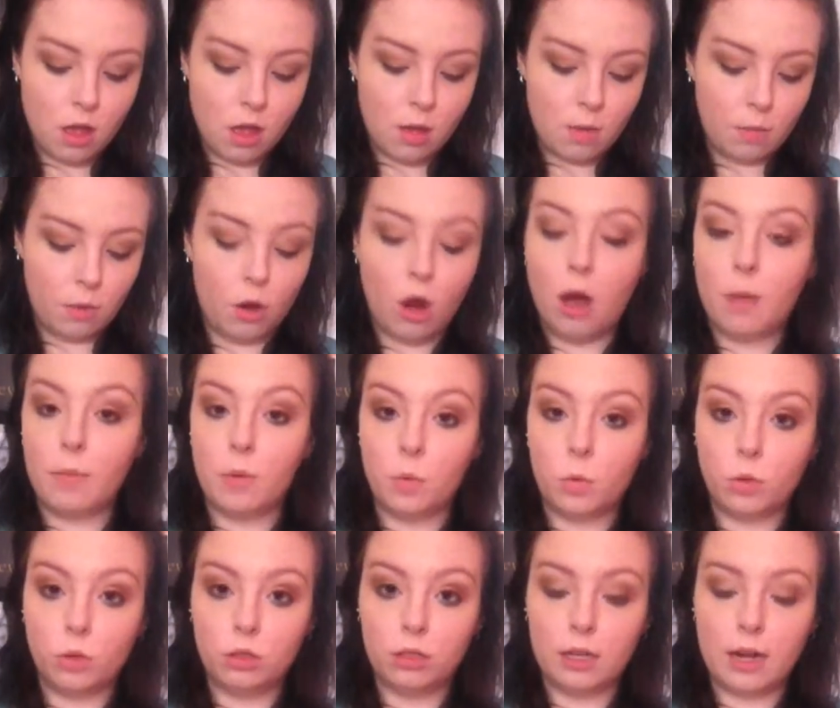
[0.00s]
but not on my
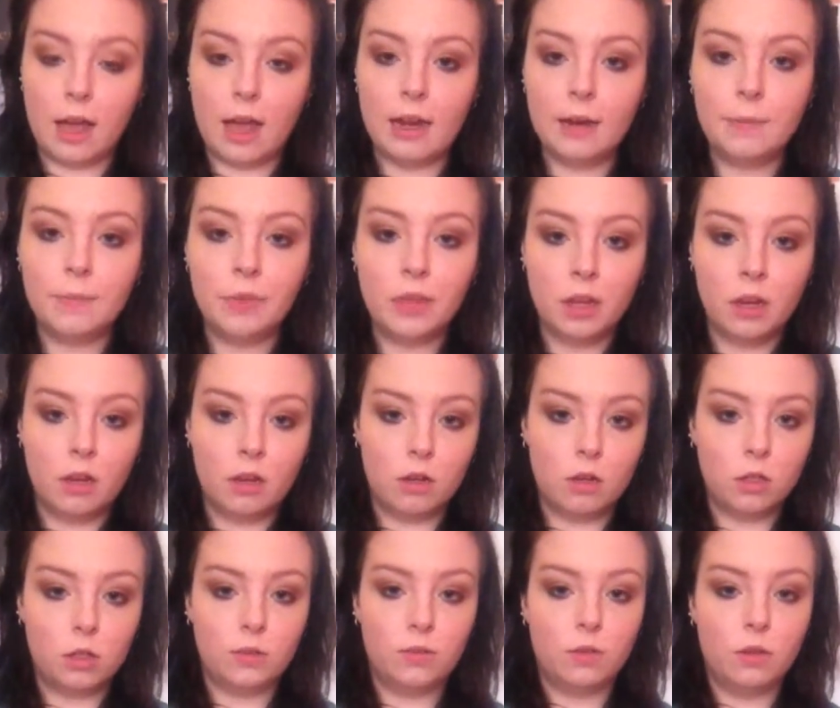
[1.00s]
waterline,
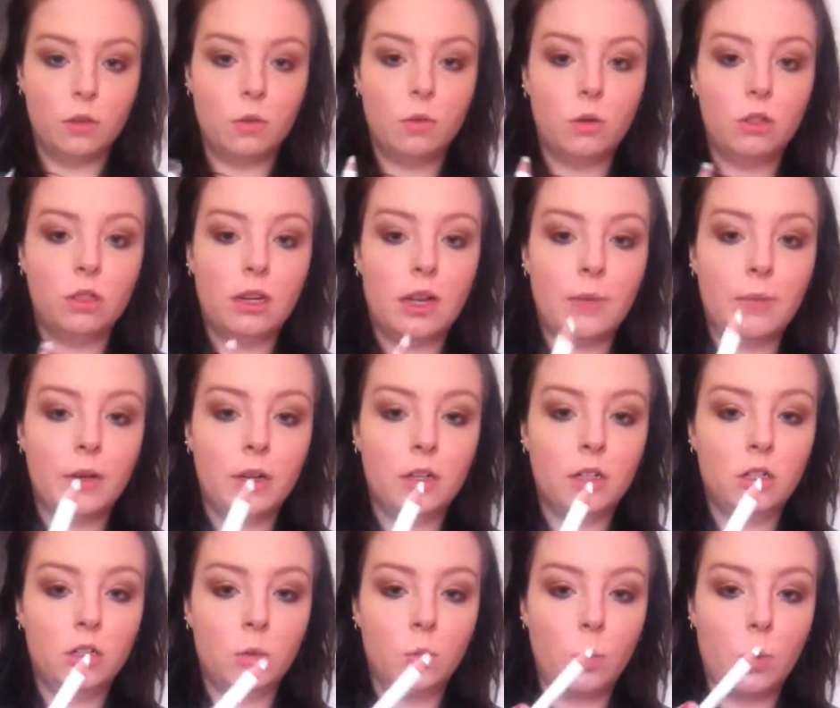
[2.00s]
because for the waterline I'm going to use
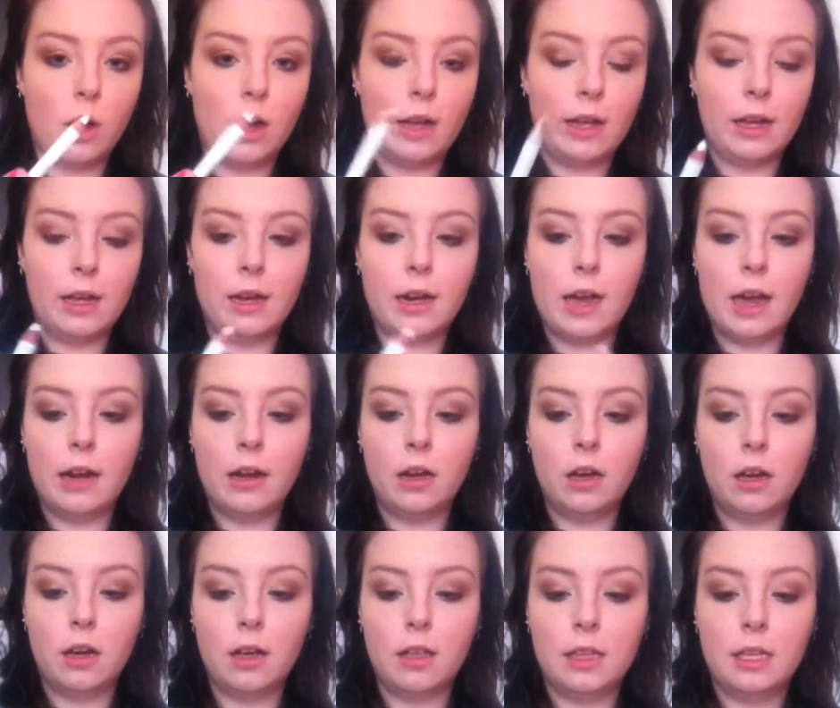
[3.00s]
a white eyeliner,
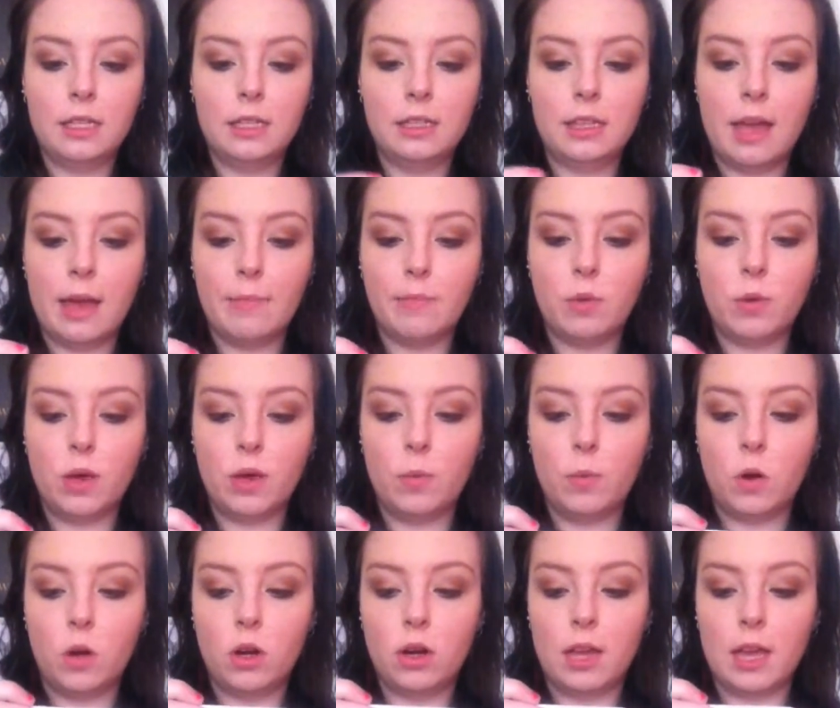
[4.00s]
and this is MUA
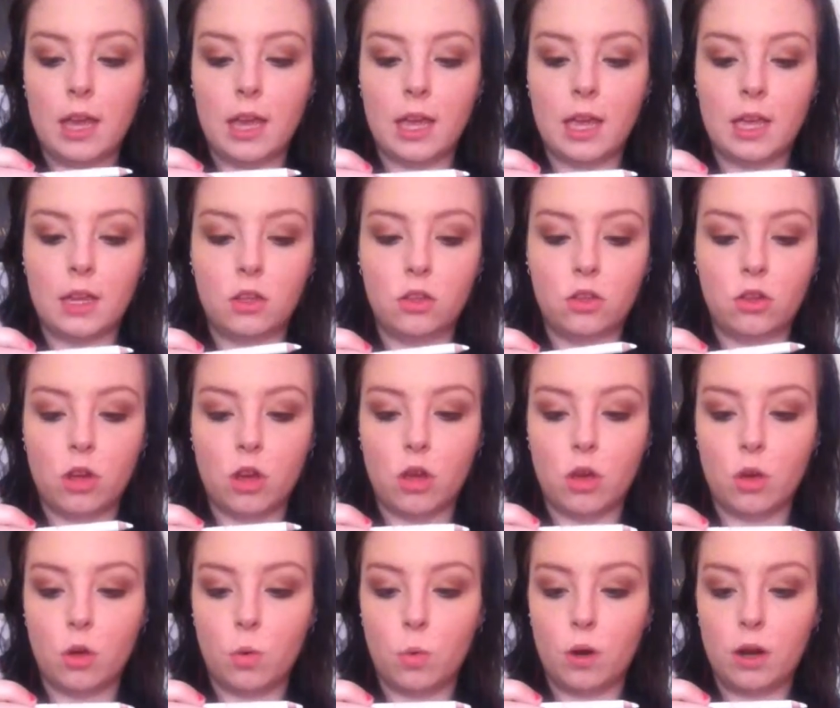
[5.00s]
one in
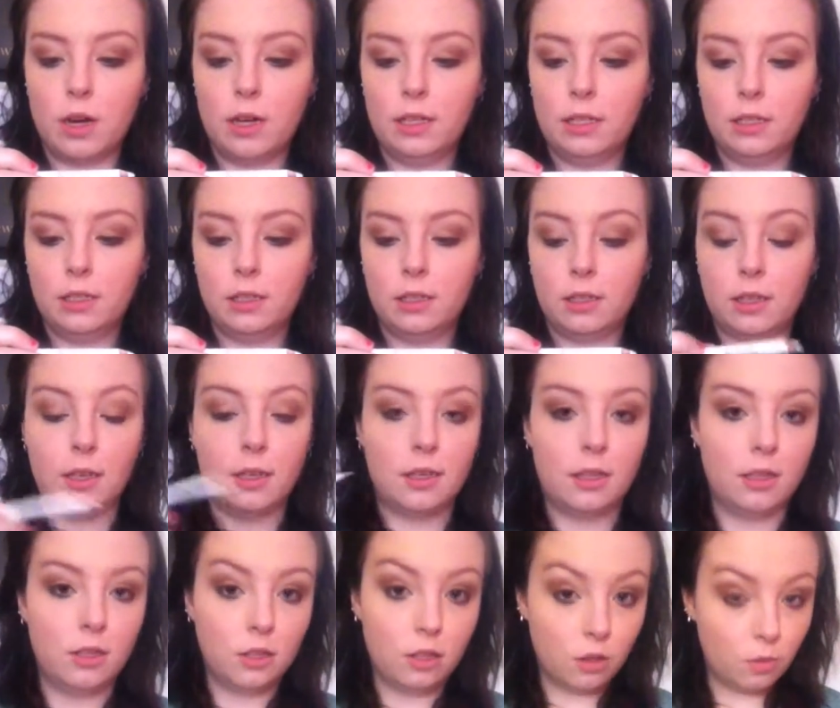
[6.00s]
Snow White. Yes,
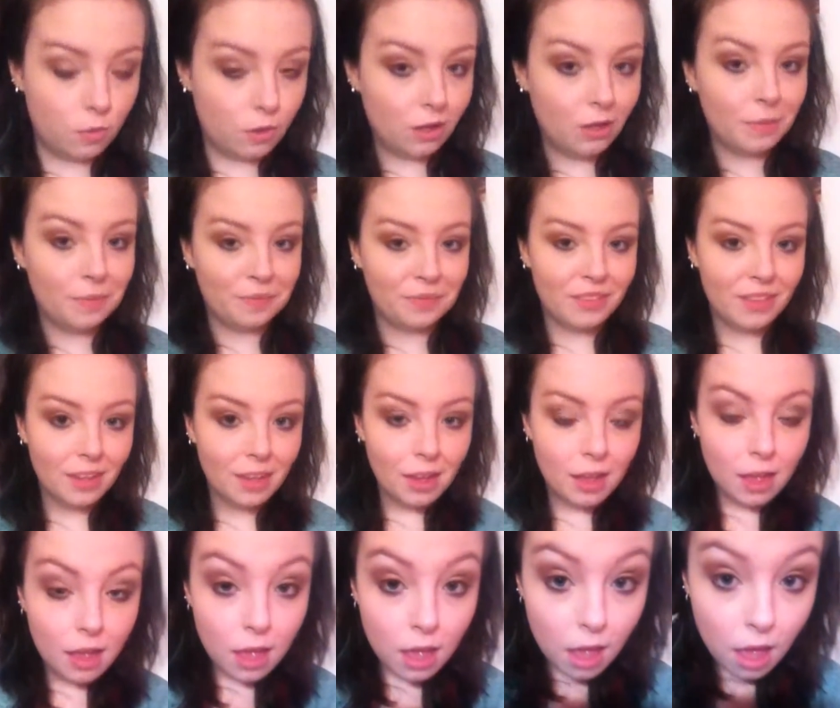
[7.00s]
it's Snow White.
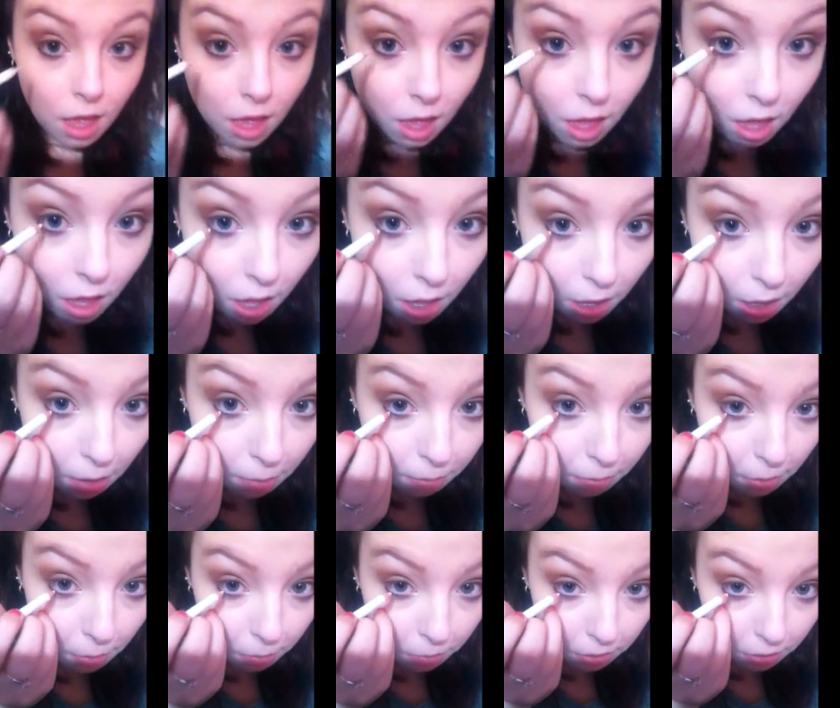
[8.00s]

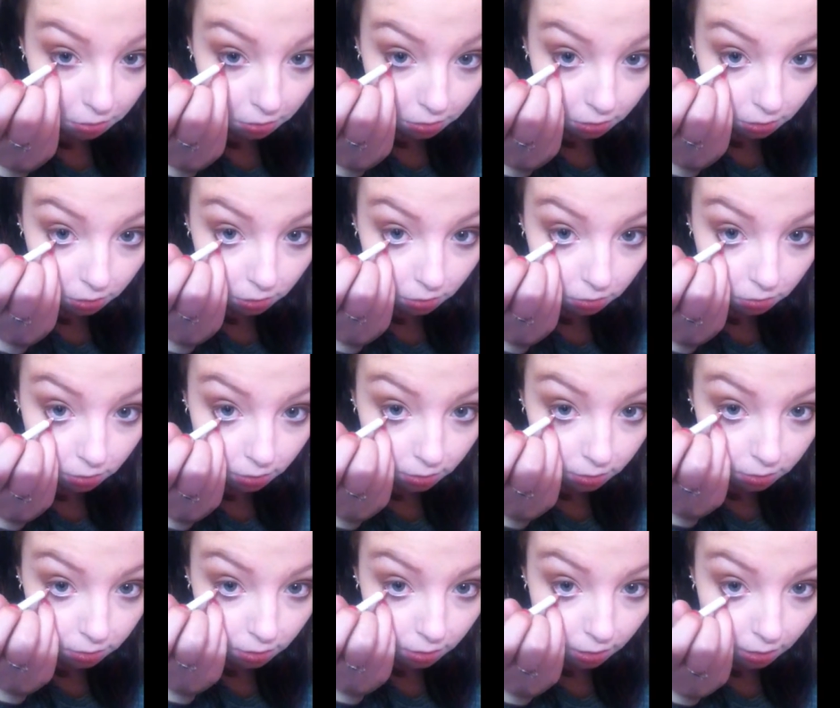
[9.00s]
And we're just going to use this
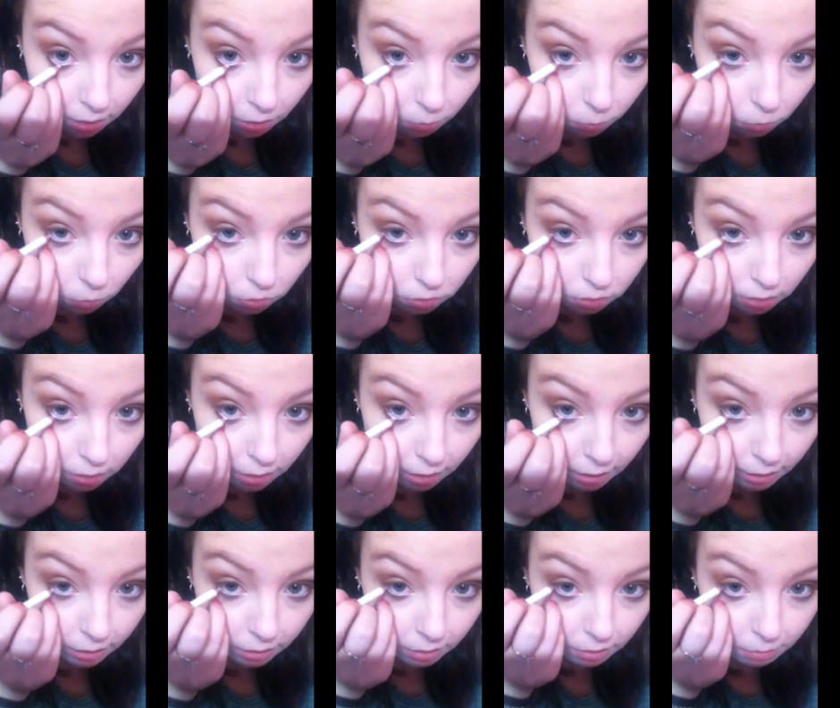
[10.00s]
to line our
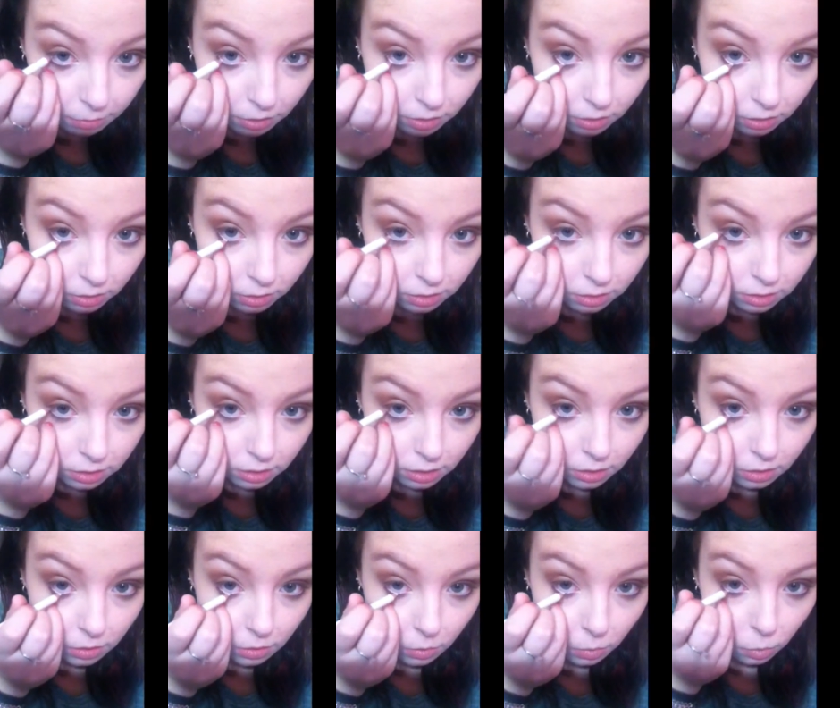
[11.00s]
waterline, because
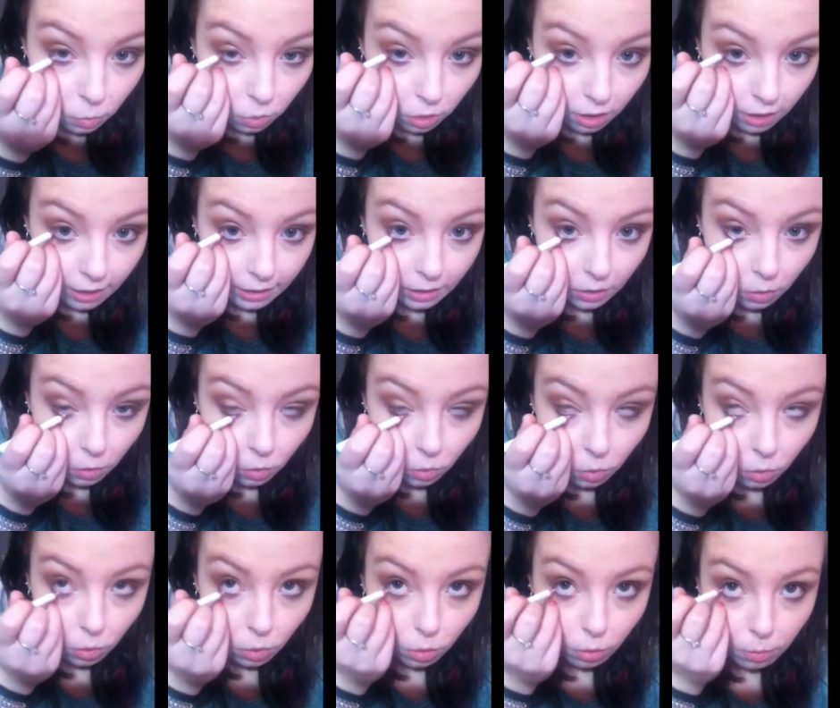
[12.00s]
white
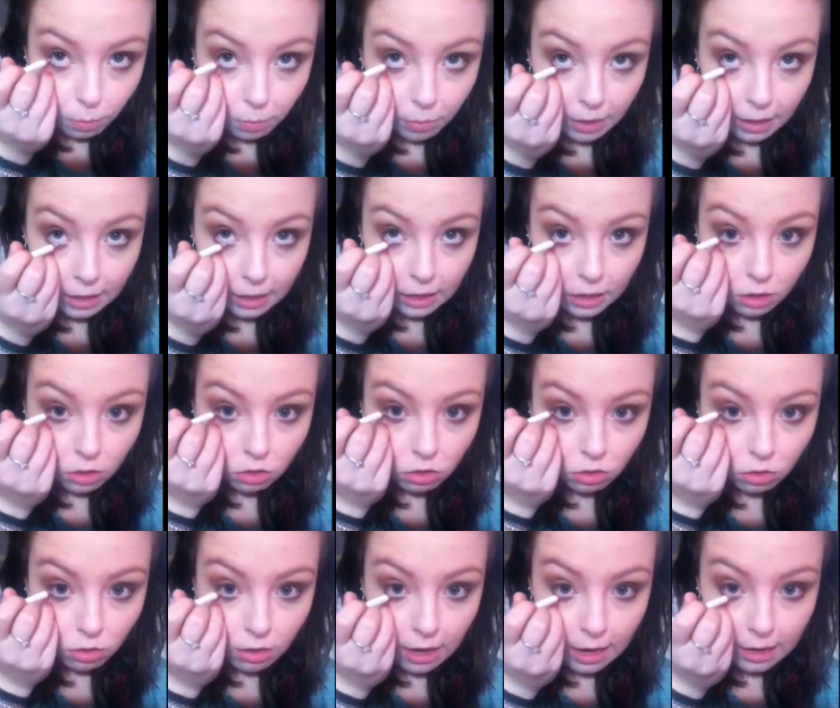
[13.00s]
or beige,
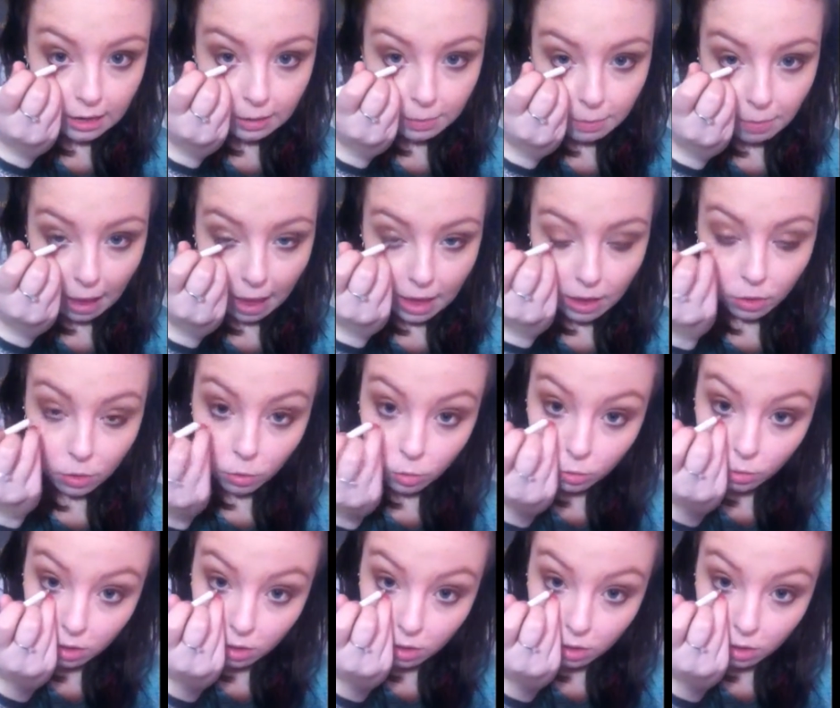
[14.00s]
any pale